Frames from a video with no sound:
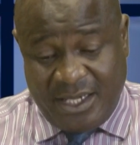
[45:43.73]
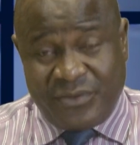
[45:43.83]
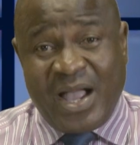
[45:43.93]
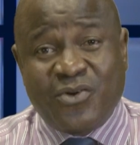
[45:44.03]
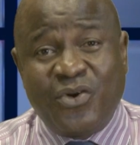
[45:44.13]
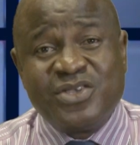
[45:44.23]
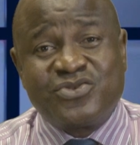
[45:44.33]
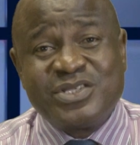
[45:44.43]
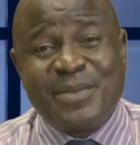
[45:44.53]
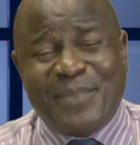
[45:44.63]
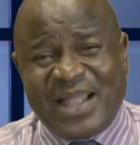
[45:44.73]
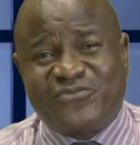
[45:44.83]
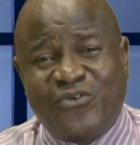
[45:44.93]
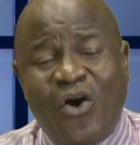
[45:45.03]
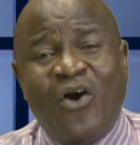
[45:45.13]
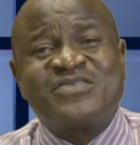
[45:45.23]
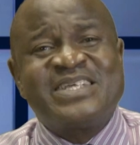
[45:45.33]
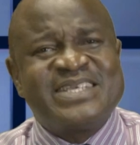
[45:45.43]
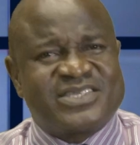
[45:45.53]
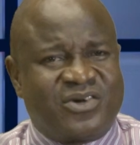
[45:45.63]
We are going to the part four of the
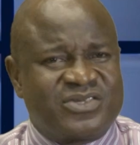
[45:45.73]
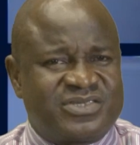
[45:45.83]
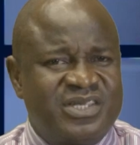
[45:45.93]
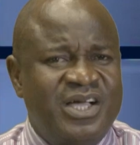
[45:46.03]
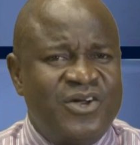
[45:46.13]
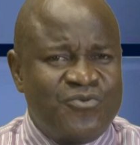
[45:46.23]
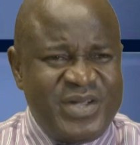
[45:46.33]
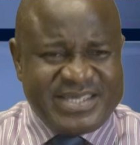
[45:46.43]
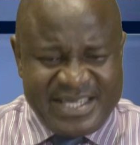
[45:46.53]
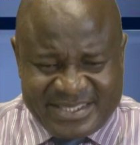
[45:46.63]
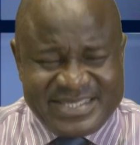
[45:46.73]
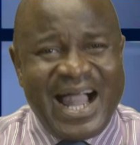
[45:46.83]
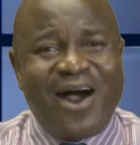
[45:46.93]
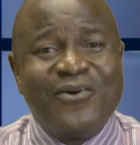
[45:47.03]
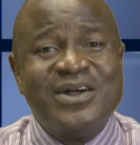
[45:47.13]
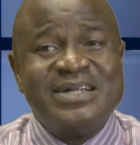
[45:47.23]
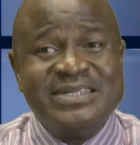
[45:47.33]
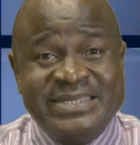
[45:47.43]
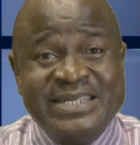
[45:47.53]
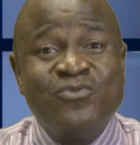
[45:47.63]
discourse, which is now
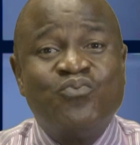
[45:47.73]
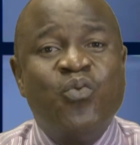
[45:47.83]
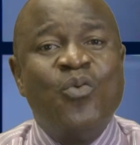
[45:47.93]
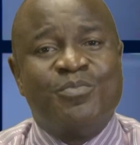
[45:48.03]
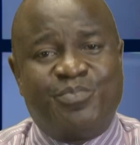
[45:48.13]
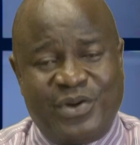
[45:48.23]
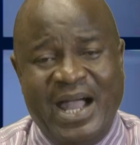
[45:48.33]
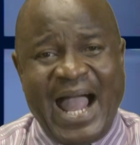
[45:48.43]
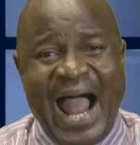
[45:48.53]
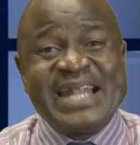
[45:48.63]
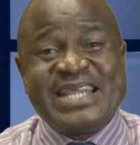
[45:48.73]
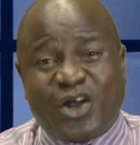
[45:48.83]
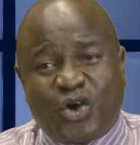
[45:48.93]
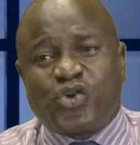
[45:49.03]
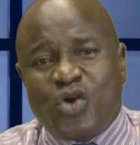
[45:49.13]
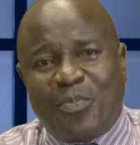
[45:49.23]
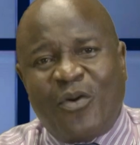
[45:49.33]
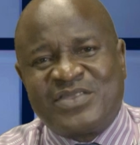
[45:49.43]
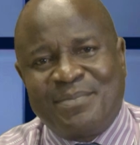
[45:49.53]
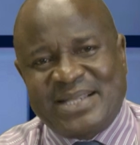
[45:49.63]
the womb and the crop
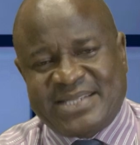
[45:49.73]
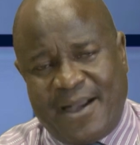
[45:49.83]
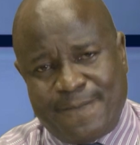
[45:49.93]
of the matter.